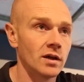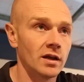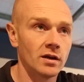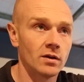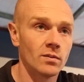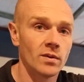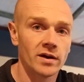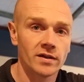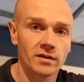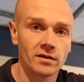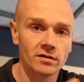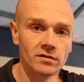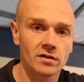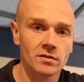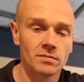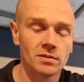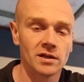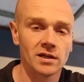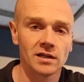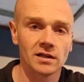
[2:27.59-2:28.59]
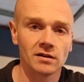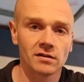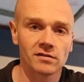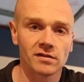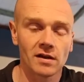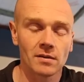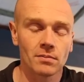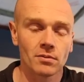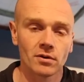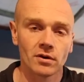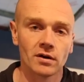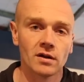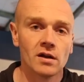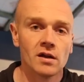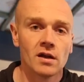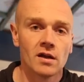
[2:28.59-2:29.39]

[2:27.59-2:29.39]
in a way that is completely separate.